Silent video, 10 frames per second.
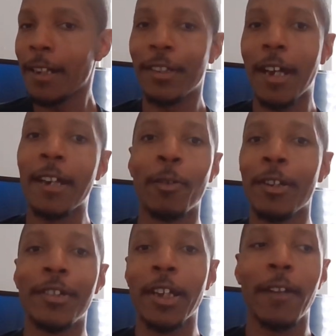I just, I don't
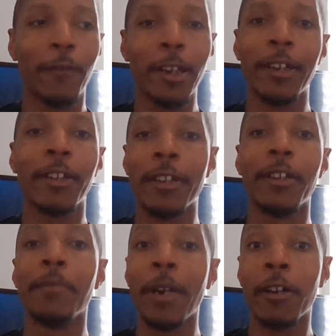understand. If you got
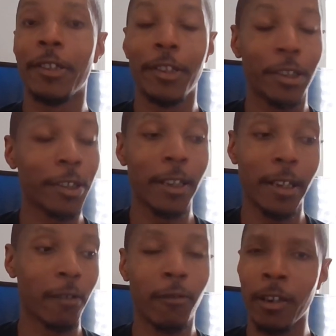another just sitting
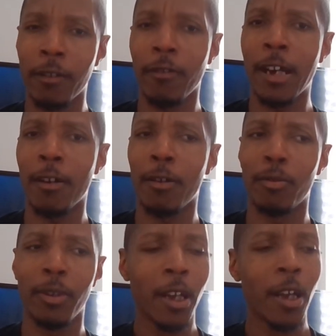there running
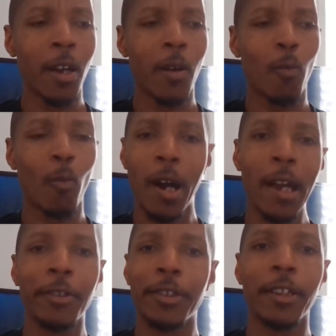around, why
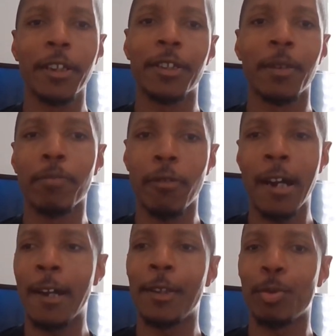are you sitting there
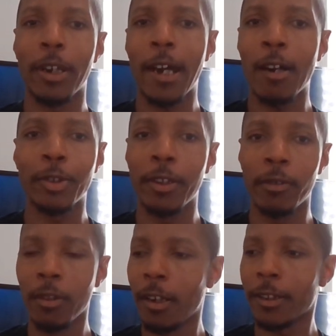surprised what how she
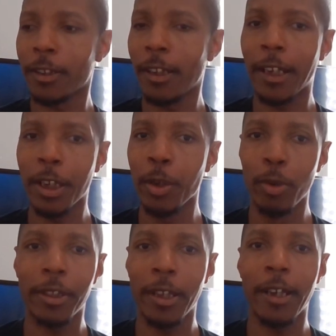looks? Like, you
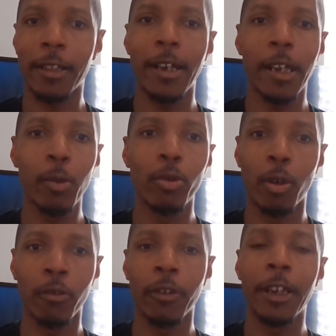would think that he would
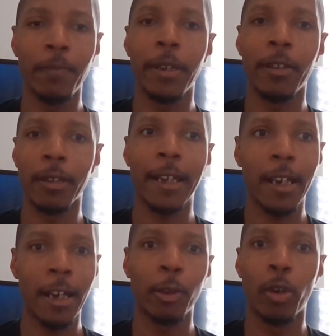already be, like,
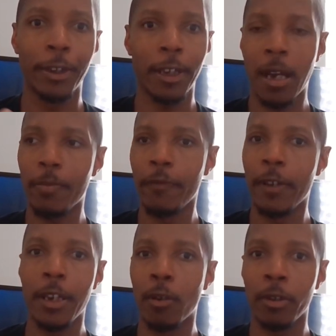kind of on top of
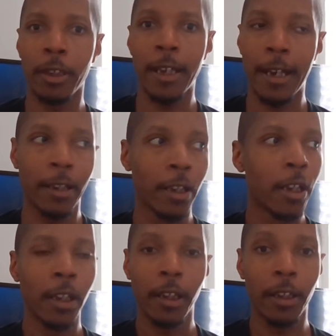it, knowing that,
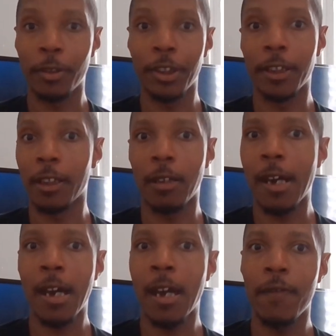you know, she's
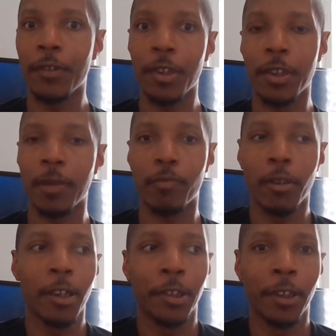alive and she's in
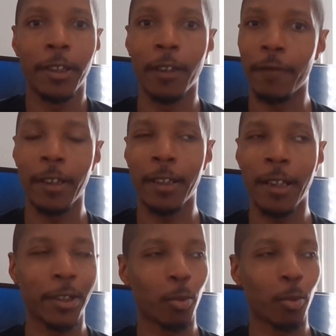prison and stuff like that.